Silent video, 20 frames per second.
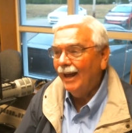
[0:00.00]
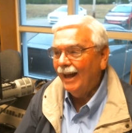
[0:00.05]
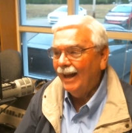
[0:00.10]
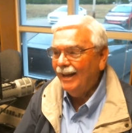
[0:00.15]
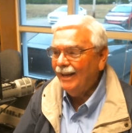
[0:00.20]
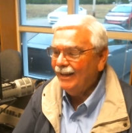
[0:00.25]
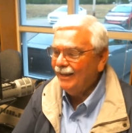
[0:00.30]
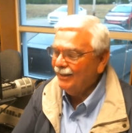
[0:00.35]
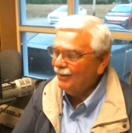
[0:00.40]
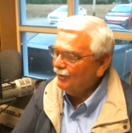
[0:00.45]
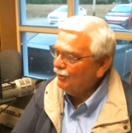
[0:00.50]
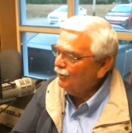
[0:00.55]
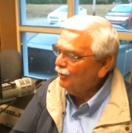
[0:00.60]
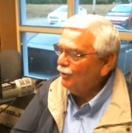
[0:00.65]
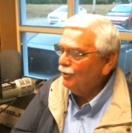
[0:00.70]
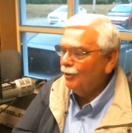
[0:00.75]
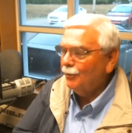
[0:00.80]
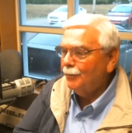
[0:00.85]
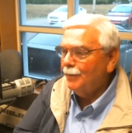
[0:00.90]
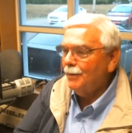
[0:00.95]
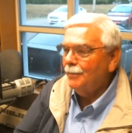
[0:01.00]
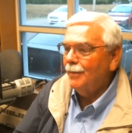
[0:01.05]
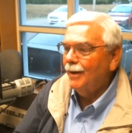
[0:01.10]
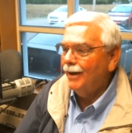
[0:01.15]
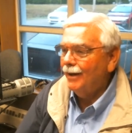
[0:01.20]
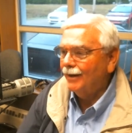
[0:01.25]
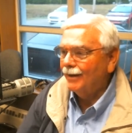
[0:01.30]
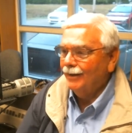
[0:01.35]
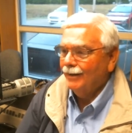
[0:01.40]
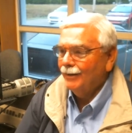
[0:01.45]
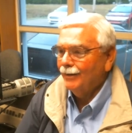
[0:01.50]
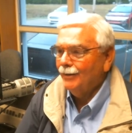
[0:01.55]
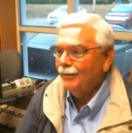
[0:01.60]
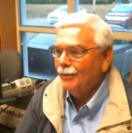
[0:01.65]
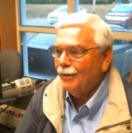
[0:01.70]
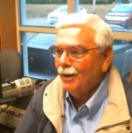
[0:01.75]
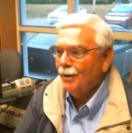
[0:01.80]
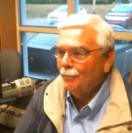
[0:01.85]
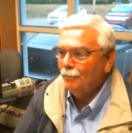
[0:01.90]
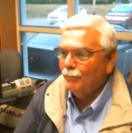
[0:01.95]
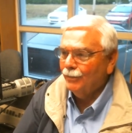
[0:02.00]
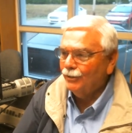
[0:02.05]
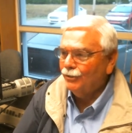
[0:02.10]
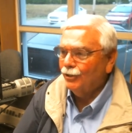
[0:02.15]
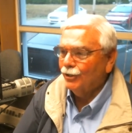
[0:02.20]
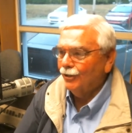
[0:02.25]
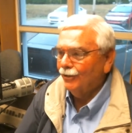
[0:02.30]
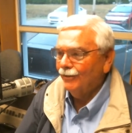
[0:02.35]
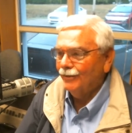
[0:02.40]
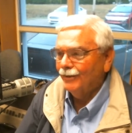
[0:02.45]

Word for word: Hey, good to be back in Michigan.